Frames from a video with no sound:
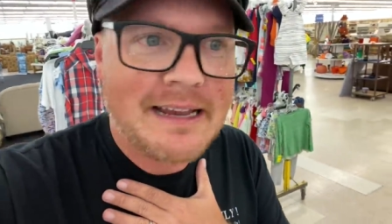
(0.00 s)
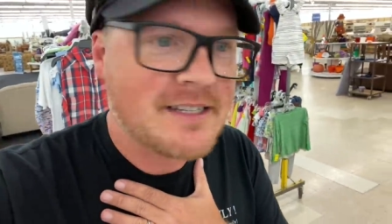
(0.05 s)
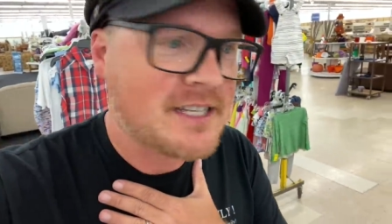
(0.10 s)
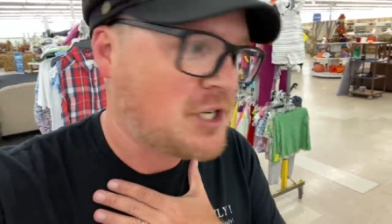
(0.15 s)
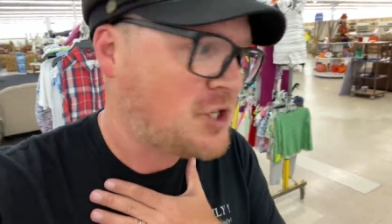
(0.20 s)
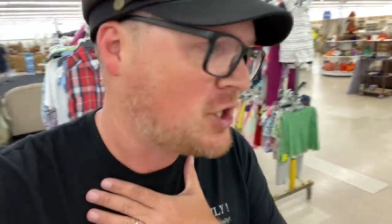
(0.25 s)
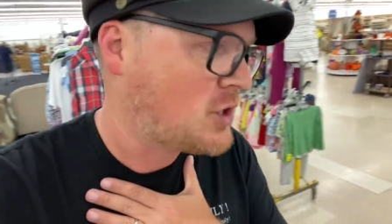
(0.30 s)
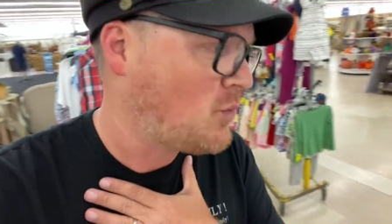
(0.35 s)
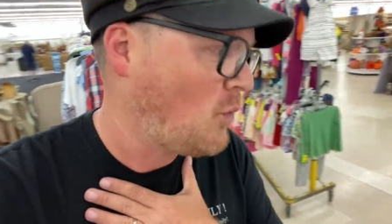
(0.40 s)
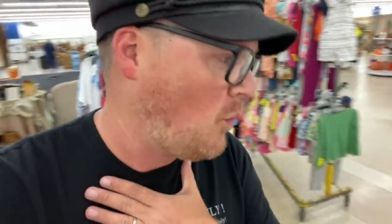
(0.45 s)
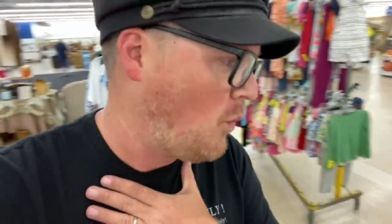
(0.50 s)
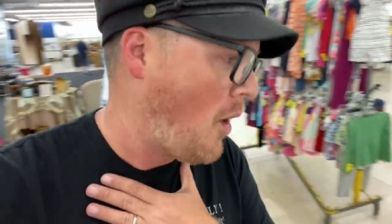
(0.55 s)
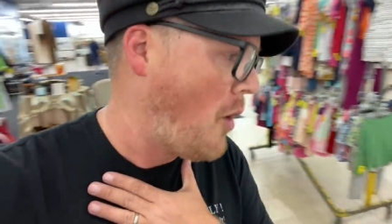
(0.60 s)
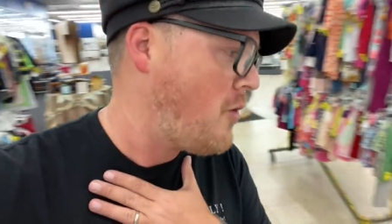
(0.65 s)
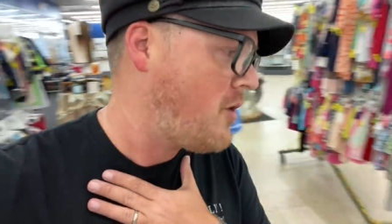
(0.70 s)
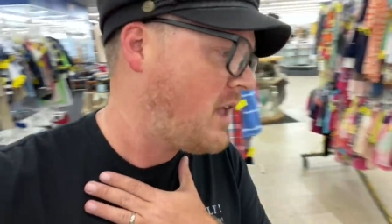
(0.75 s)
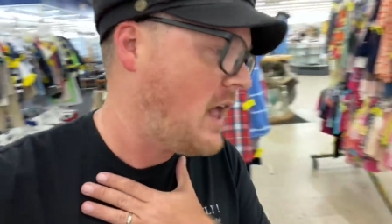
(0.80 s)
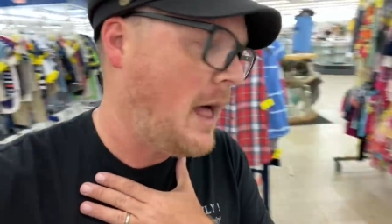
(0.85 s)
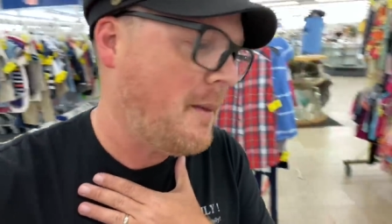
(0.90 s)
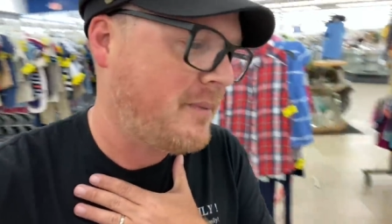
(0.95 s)
because I just
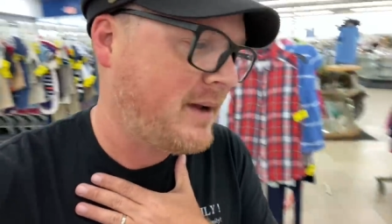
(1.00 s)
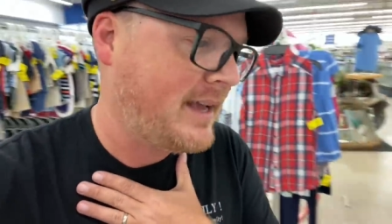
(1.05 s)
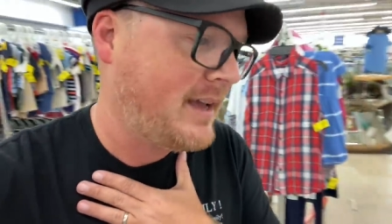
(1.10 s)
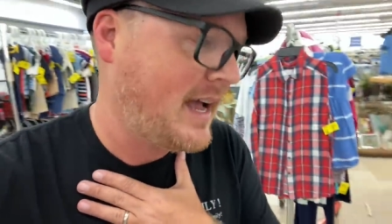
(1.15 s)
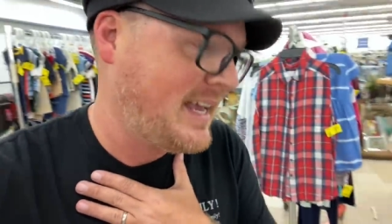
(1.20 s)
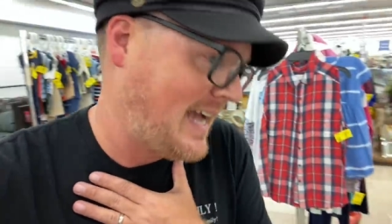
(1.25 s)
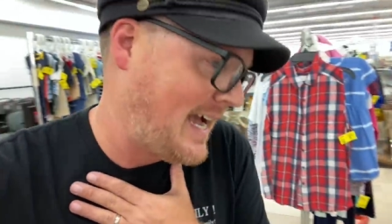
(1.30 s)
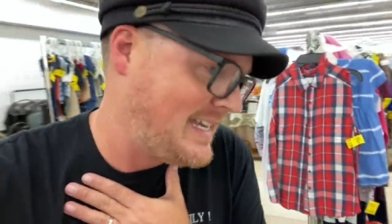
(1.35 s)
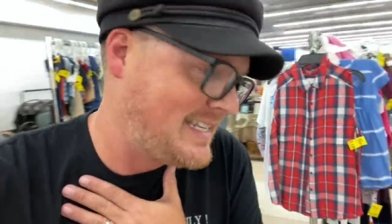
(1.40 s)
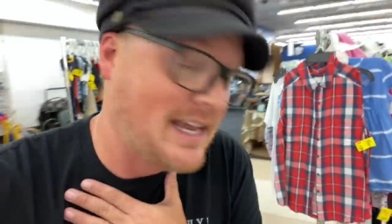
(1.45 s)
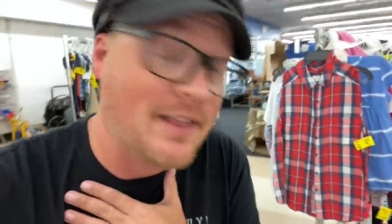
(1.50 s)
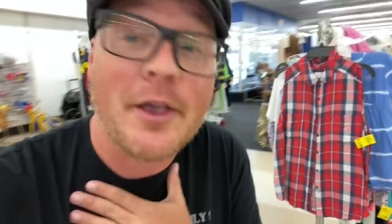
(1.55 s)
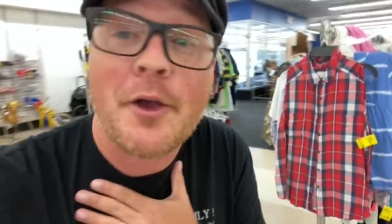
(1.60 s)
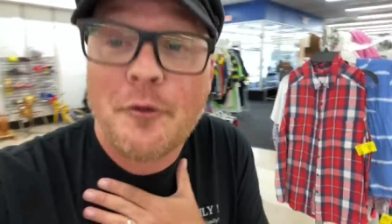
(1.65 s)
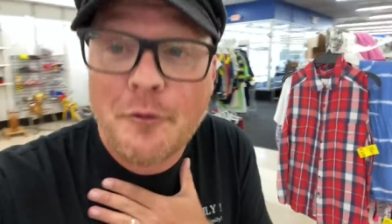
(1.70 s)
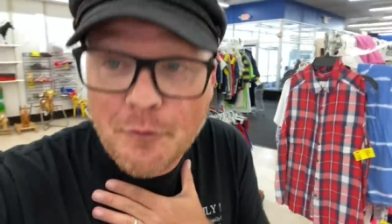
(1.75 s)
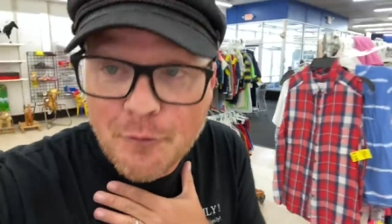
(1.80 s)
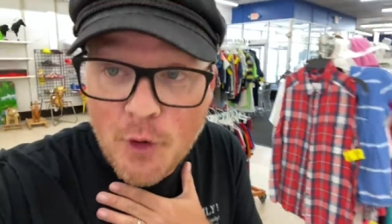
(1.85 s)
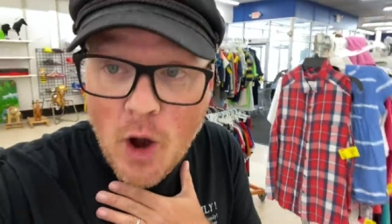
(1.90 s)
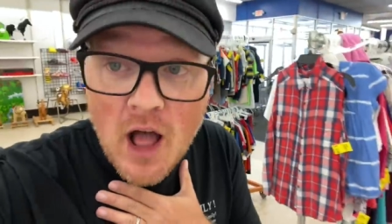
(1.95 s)
woke up and I sound like
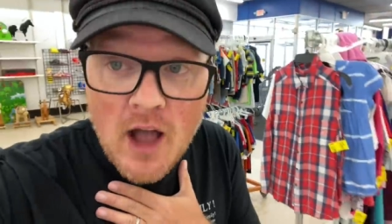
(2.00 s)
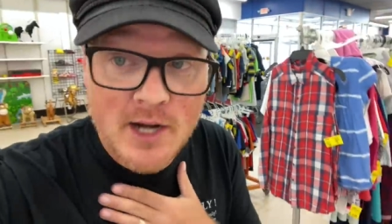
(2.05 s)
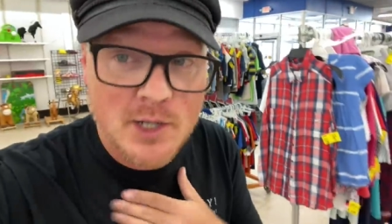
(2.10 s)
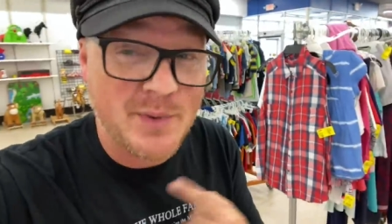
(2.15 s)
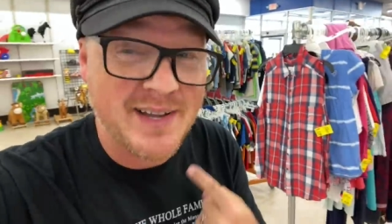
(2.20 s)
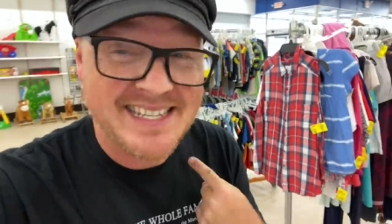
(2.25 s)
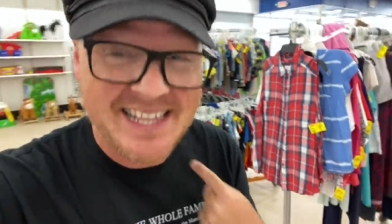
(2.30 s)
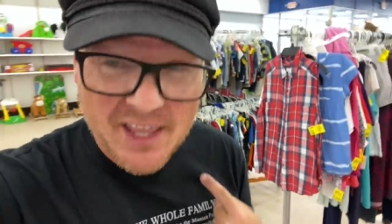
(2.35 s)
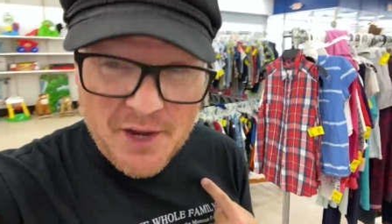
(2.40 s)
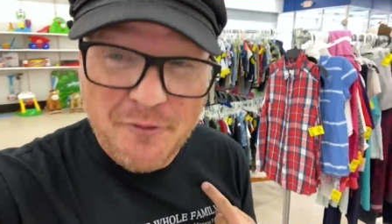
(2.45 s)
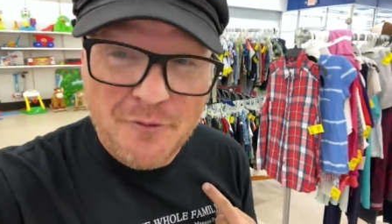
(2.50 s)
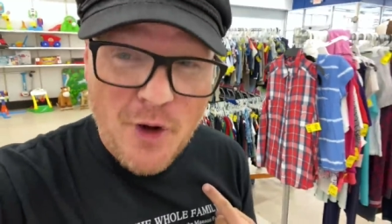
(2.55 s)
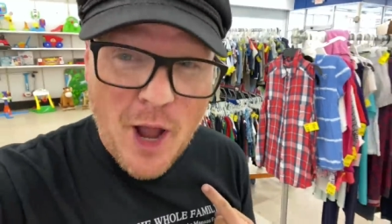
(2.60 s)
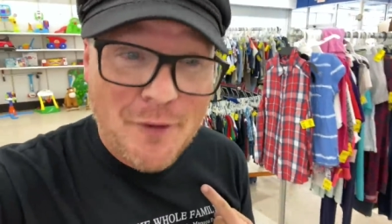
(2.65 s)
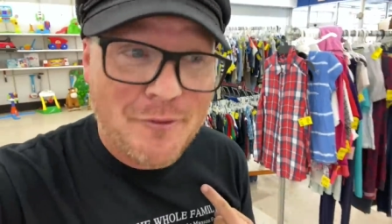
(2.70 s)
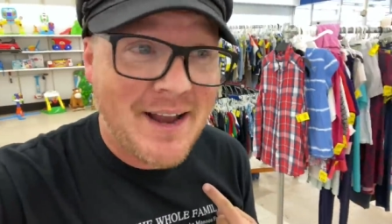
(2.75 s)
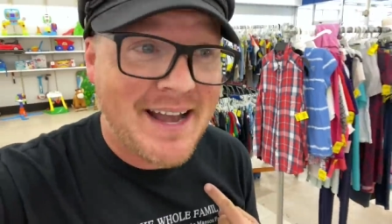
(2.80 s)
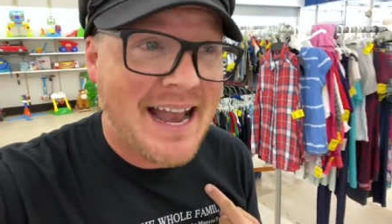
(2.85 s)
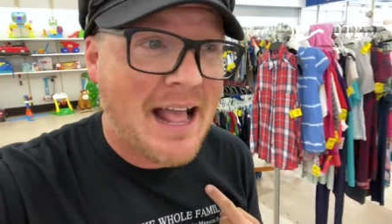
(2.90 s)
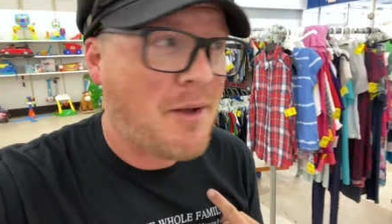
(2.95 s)
a frog. Do I sound like a
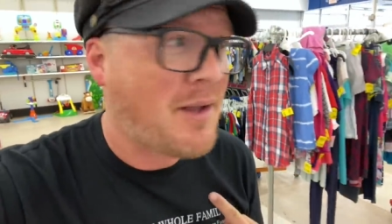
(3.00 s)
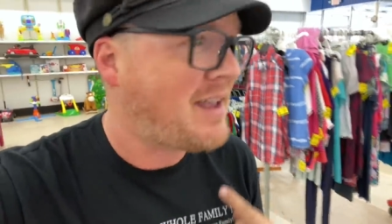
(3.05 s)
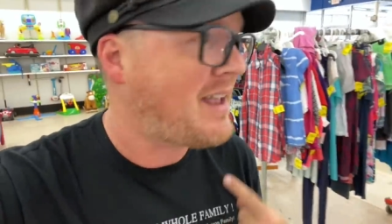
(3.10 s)
frog right now?